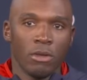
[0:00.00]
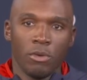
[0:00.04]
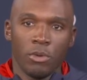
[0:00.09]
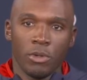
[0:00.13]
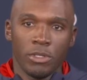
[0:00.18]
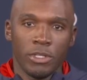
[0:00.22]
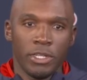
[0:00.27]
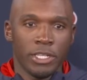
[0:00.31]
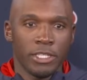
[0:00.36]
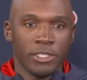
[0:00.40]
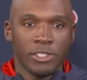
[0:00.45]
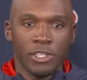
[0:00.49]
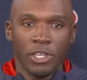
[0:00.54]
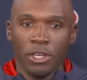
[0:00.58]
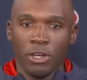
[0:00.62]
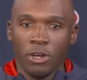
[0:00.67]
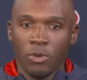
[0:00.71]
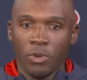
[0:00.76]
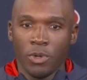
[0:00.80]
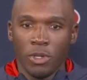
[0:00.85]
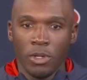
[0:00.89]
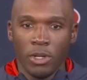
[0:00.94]
With
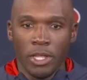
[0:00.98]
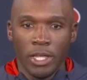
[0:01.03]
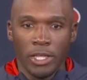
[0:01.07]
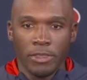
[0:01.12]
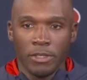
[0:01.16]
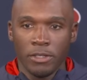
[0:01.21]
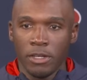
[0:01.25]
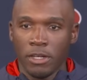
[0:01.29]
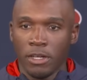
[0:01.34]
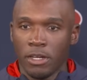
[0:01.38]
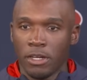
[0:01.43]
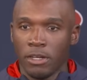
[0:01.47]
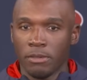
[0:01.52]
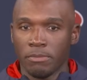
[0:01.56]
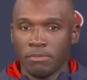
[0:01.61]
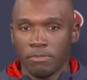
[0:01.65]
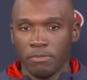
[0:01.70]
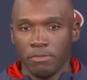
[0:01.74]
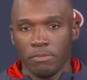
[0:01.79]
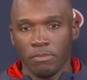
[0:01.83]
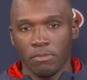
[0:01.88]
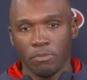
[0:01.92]
Denzel, we'll let the
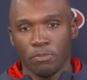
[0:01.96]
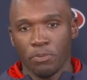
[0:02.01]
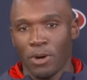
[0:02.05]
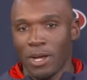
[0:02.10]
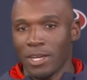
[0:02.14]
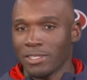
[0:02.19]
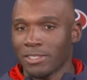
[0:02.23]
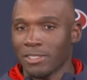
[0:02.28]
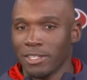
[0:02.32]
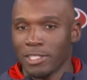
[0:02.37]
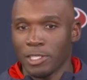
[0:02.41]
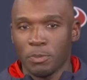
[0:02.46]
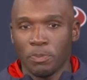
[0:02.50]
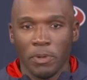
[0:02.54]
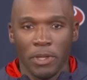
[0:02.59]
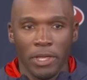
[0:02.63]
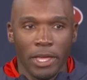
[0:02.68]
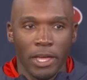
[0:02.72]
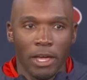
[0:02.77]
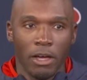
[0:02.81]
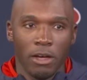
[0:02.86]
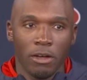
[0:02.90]
process
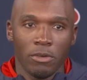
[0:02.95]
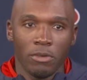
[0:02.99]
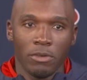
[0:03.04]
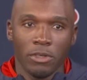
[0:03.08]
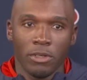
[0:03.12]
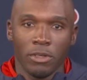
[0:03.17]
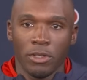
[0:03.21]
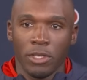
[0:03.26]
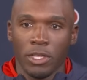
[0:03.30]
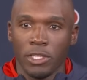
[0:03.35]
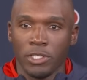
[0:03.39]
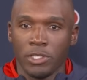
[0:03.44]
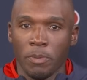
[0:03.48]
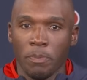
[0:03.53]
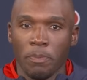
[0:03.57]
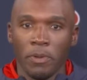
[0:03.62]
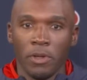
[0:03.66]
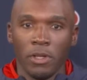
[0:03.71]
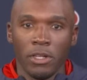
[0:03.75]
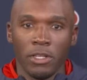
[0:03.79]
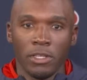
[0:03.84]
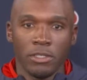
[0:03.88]
play out. You know, he's
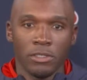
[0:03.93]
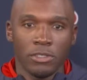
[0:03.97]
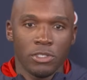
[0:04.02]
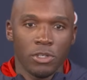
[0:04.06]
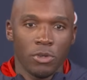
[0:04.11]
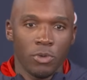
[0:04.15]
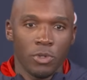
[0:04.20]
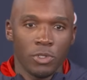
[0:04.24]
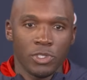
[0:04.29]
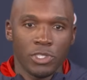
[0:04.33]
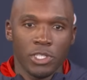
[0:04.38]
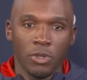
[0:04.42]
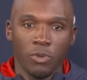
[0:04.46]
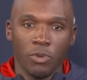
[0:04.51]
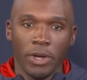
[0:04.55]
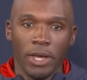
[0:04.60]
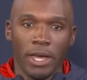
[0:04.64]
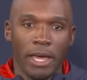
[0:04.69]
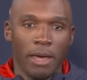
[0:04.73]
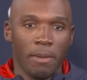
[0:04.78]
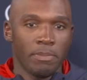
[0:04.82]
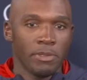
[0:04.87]
appealing, so we'll see
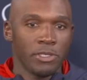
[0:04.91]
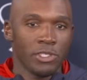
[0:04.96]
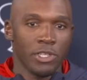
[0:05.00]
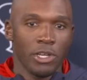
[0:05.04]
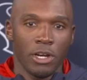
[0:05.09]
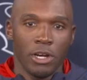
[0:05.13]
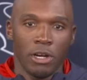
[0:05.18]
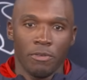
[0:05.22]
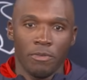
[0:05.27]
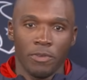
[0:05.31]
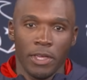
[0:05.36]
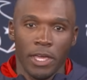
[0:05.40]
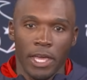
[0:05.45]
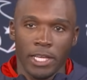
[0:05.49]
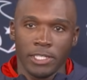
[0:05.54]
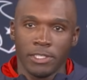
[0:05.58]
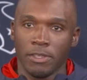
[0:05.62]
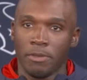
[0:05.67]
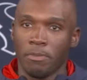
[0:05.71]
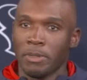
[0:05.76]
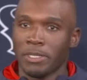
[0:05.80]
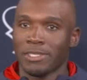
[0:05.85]
what happens there. If he
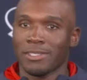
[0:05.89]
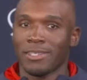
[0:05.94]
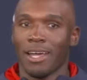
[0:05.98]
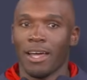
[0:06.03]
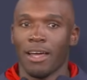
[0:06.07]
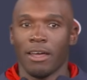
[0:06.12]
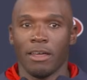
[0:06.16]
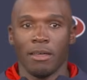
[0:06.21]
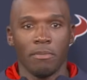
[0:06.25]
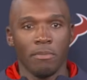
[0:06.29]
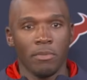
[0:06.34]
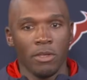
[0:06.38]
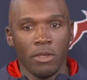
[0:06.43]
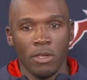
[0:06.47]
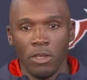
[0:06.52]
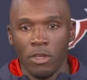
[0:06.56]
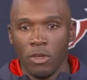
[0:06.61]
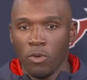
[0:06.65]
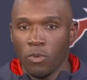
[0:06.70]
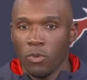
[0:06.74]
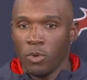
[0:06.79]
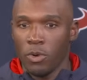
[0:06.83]
has to miss time,
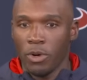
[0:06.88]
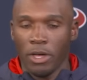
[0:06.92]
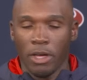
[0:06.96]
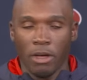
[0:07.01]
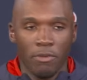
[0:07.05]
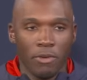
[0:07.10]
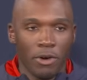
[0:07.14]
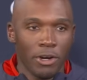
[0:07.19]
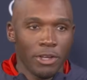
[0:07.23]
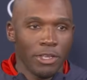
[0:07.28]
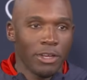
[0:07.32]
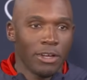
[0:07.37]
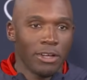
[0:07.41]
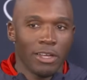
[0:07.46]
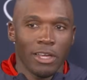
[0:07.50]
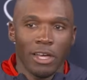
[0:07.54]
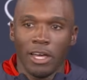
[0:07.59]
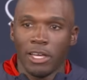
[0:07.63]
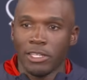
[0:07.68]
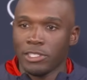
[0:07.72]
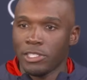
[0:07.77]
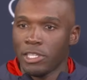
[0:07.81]
we'll have our young
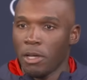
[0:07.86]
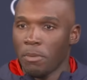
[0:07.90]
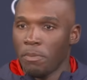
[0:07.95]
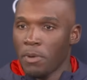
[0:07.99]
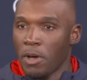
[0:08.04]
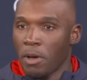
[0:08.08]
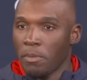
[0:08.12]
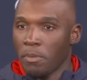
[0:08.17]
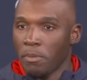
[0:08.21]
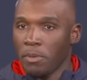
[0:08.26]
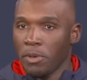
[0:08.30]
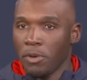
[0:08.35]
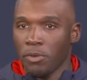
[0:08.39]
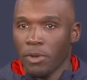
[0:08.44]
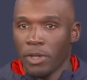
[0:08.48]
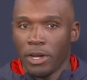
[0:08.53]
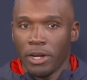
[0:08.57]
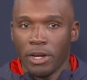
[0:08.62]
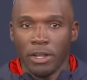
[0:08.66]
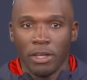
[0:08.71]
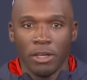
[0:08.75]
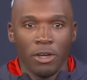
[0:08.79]
guys step up and be
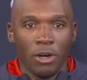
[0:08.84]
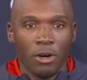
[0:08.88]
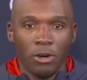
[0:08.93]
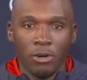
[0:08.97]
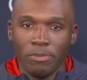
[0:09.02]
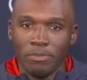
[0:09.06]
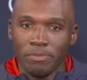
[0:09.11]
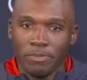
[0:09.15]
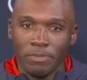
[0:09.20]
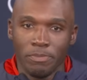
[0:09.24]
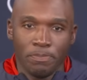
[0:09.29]
ready to go.